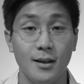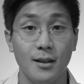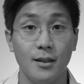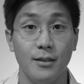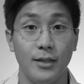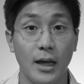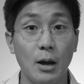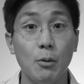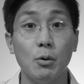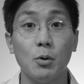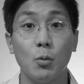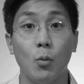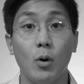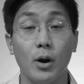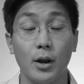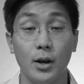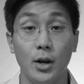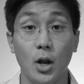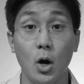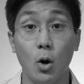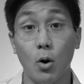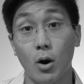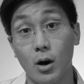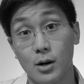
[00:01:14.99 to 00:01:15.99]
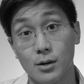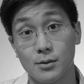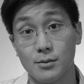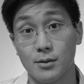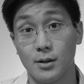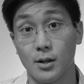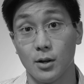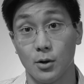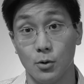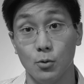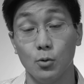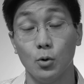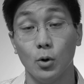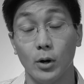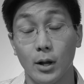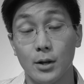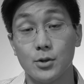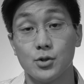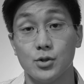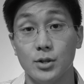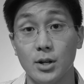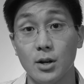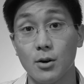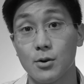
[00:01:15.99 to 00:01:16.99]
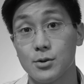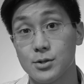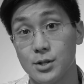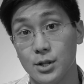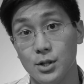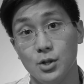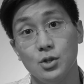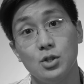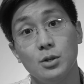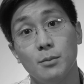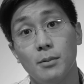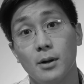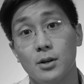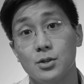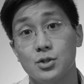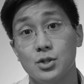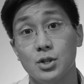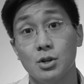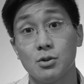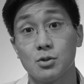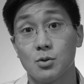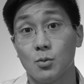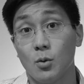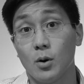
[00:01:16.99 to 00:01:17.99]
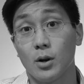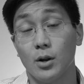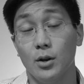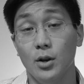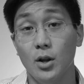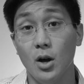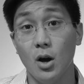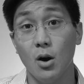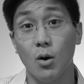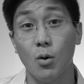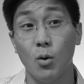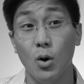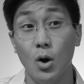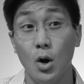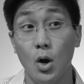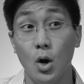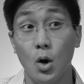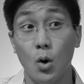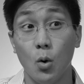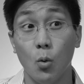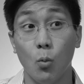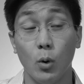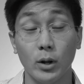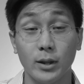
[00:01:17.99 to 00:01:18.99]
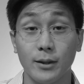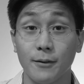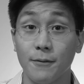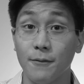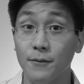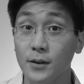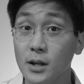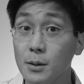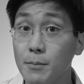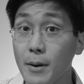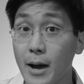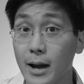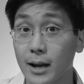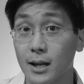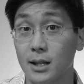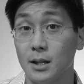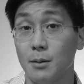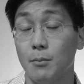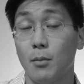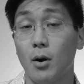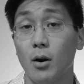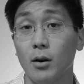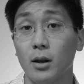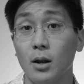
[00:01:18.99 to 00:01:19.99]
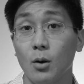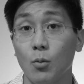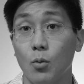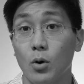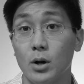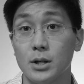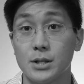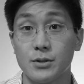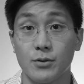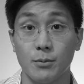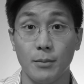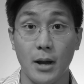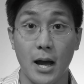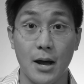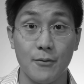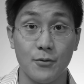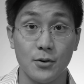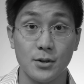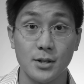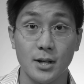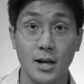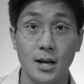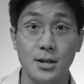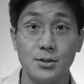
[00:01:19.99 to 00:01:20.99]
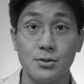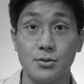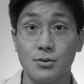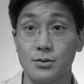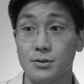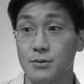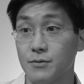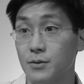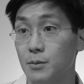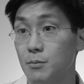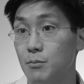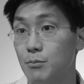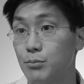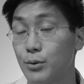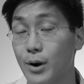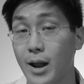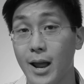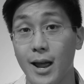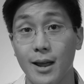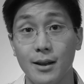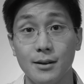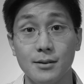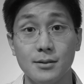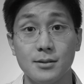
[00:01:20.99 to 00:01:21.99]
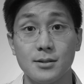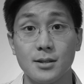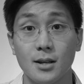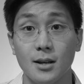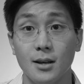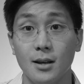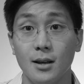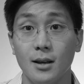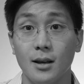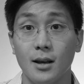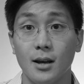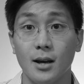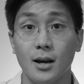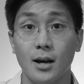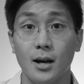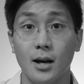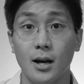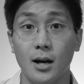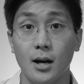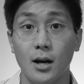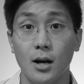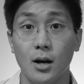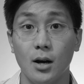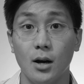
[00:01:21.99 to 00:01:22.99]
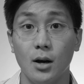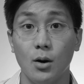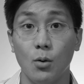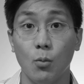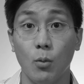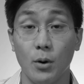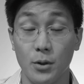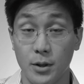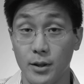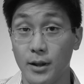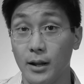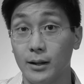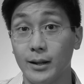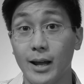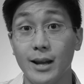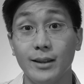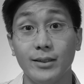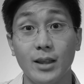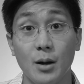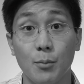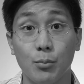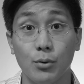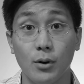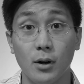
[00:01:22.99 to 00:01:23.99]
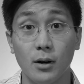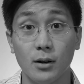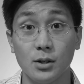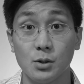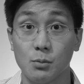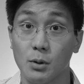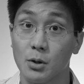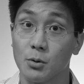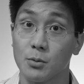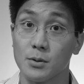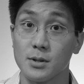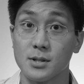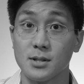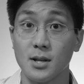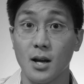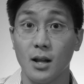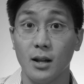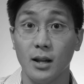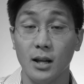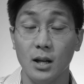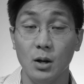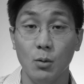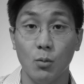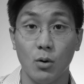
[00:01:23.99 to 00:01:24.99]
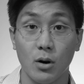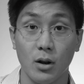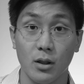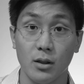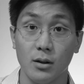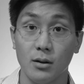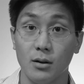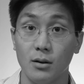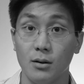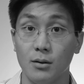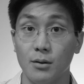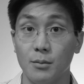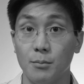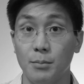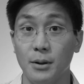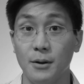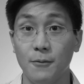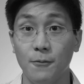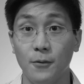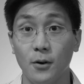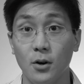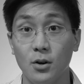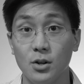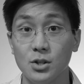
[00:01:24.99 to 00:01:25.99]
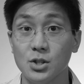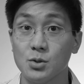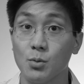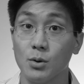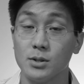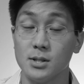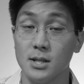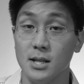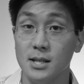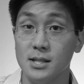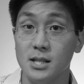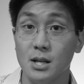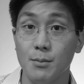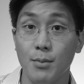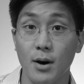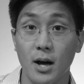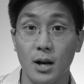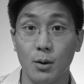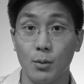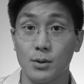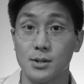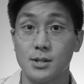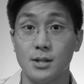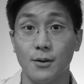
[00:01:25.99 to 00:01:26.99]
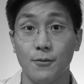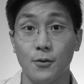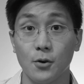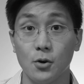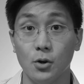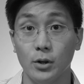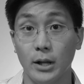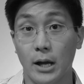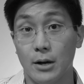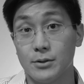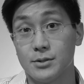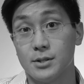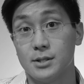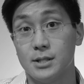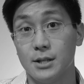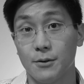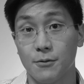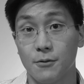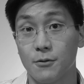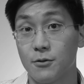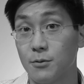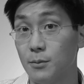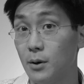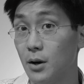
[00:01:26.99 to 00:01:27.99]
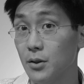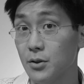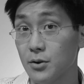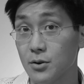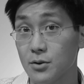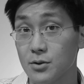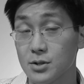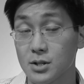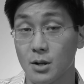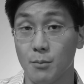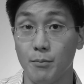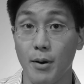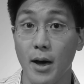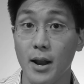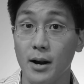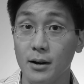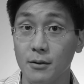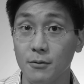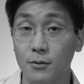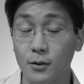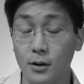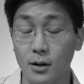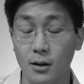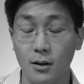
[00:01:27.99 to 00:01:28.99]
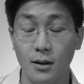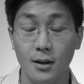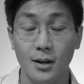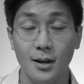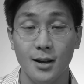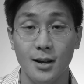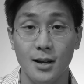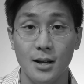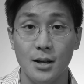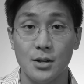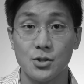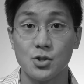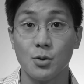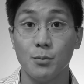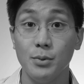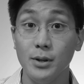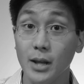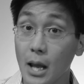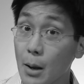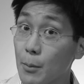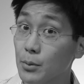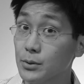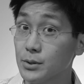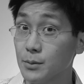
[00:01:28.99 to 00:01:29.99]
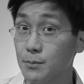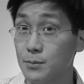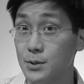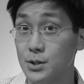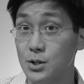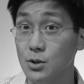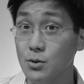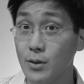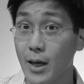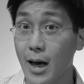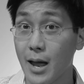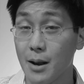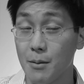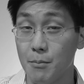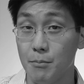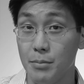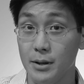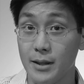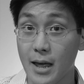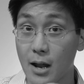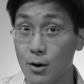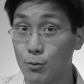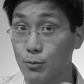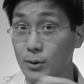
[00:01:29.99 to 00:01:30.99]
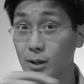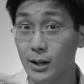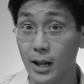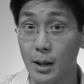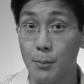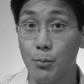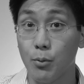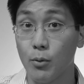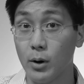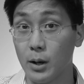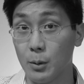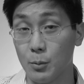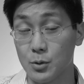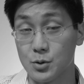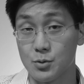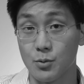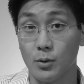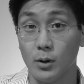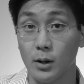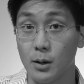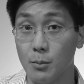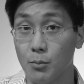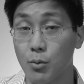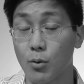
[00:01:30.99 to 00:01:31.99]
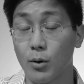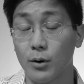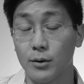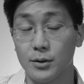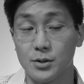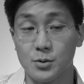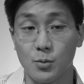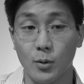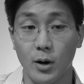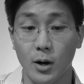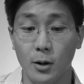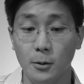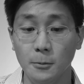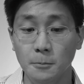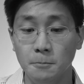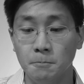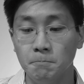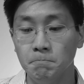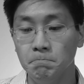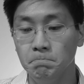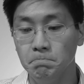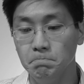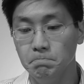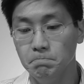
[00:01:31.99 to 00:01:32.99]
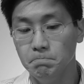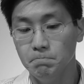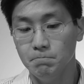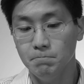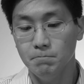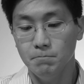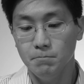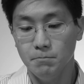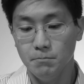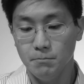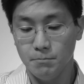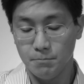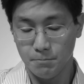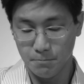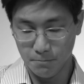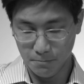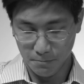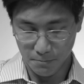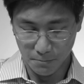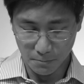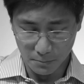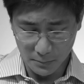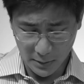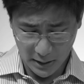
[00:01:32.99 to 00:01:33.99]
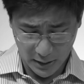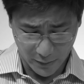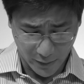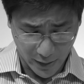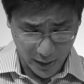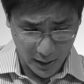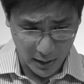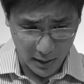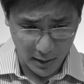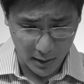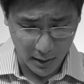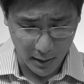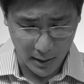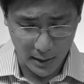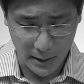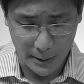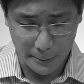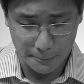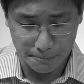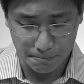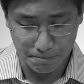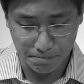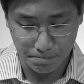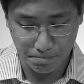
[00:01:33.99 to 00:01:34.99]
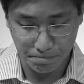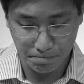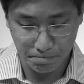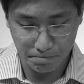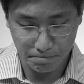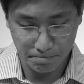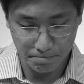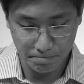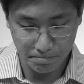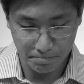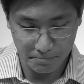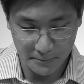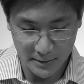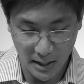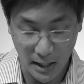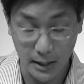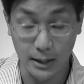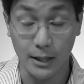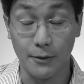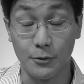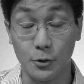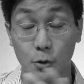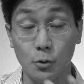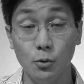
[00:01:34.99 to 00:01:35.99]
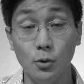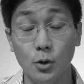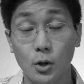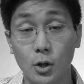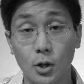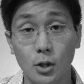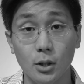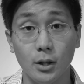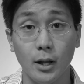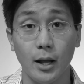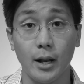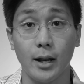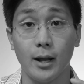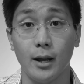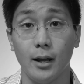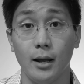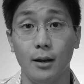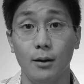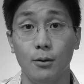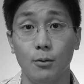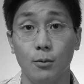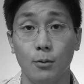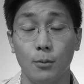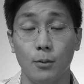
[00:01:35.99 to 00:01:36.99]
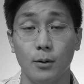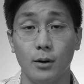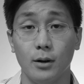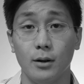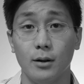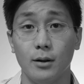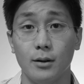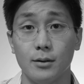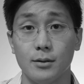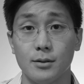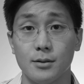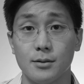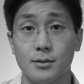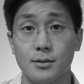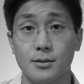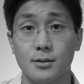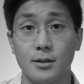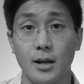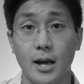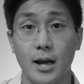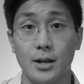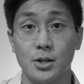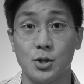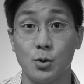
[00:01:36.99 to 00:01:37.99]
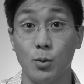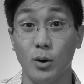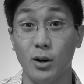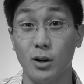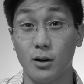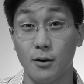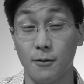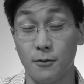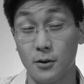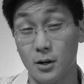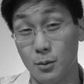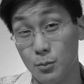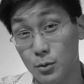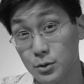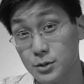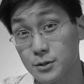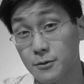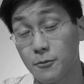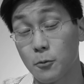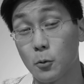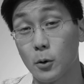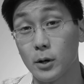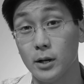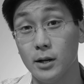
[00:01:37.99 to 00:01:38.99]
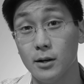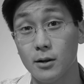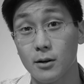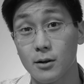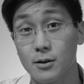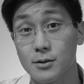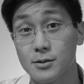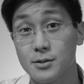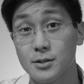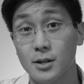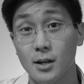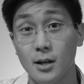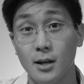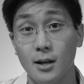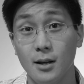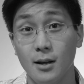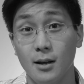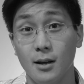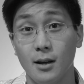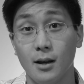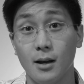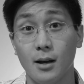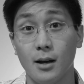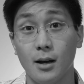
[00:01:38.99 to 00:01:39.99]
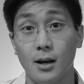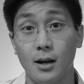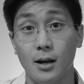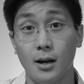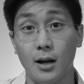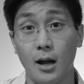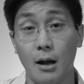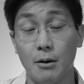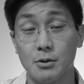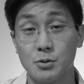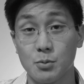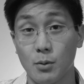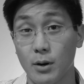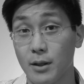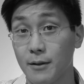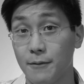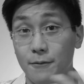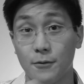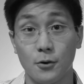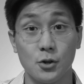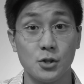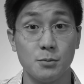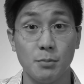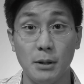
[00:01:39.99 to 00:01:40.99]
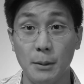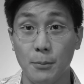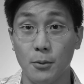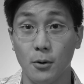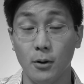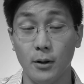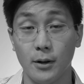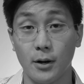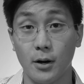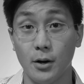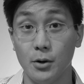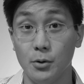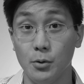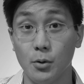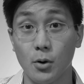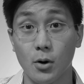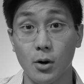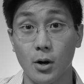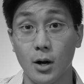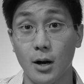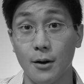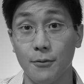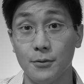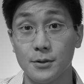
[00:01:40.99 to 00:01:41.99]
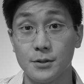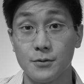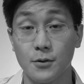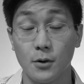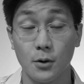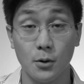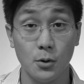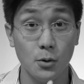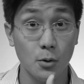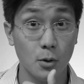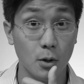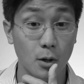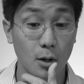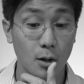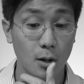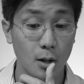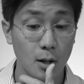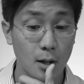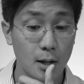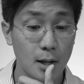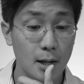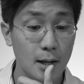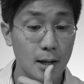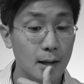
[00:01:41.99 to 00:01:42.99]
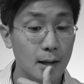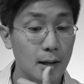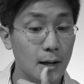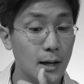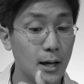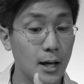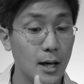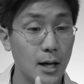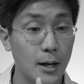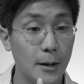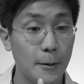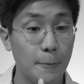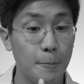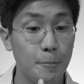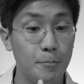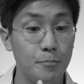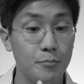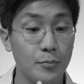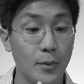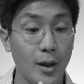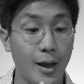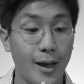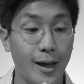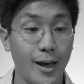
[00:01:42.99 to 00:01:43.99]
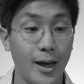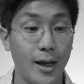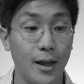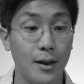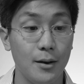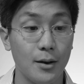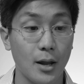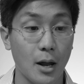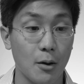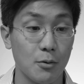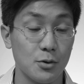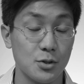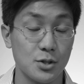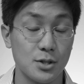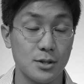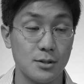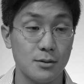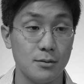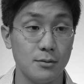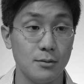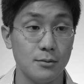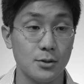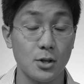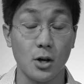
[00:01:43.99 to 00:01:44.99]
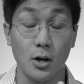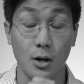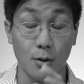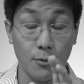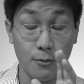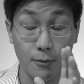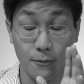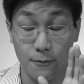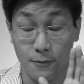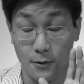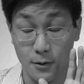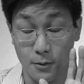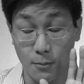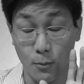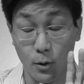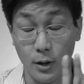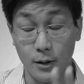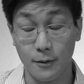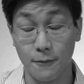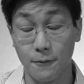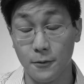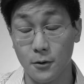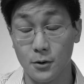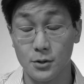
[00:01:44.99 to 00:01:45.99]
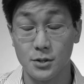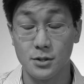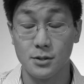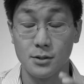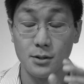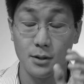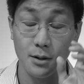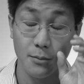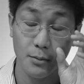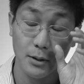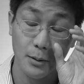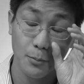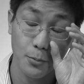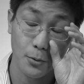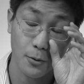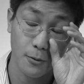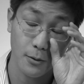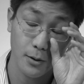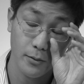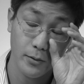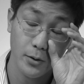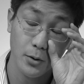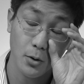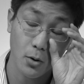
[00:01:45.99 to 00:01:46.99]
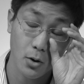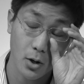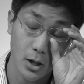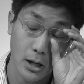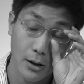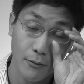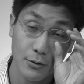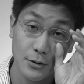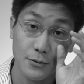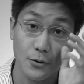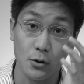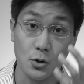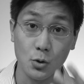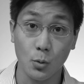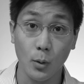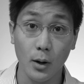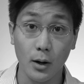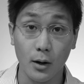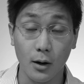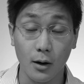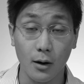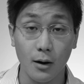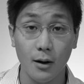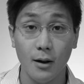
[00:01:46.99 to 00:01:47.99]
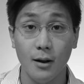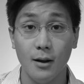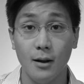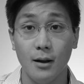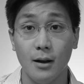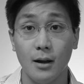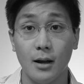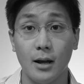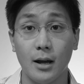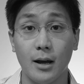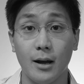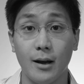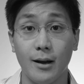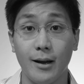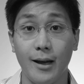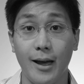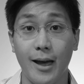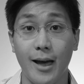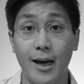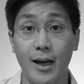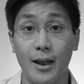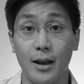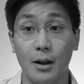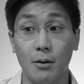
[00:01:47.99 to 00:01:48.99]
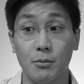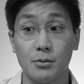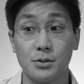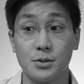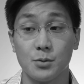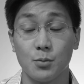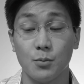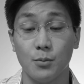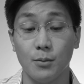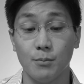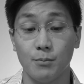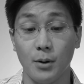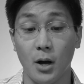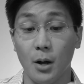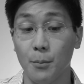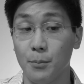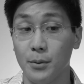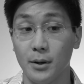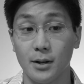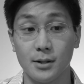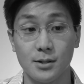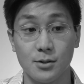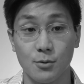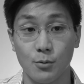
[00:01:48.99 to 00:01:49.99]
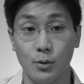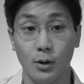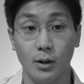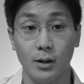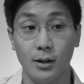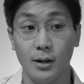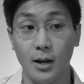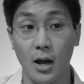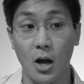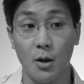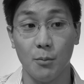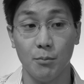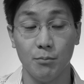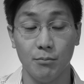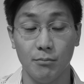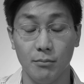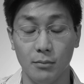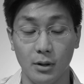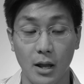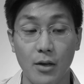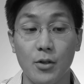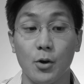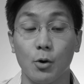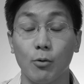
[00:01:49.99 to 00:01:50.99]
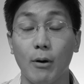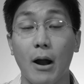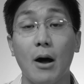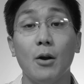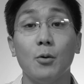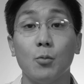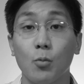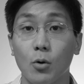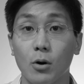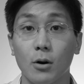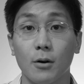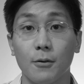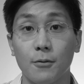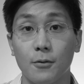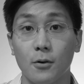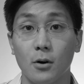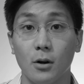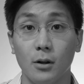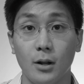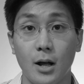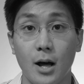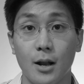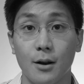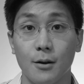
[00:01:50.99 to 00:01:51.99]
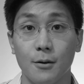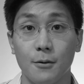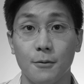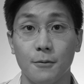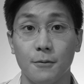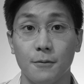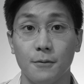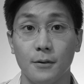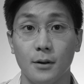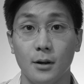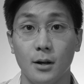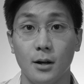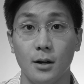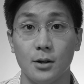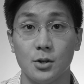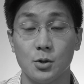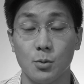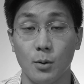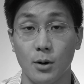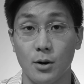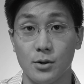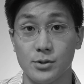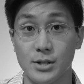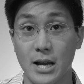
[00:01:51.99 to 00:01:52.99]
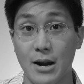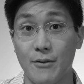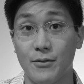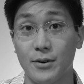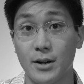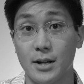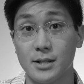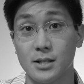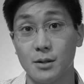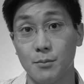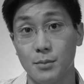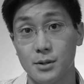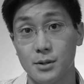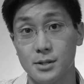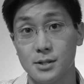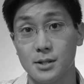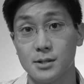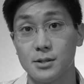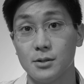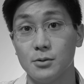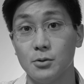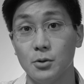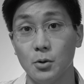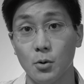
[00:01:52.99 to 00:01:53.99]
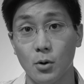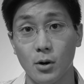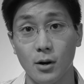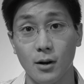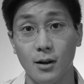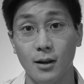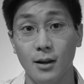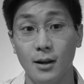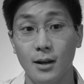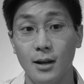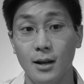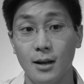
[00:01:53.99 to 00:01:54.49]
They would want to know, the Google engineers, the YouTube engineers would want to know what the feedback in the market was from advertisers, from brands, whether they liked that product, whether it was selling, what are the pitfalls, what's easy about it, what's difficult, how is it different from others competitively. So being able to do that and be that relay point was really important as well. And then I left Google, and I was at Twitter for almost 4 years. I was one of the first people in our New York office for Google, and I was, for one of the first people in the New York office for Twitter, and I was helping to really help lay the groundwork for a lot of Twitter's advertising business in New York.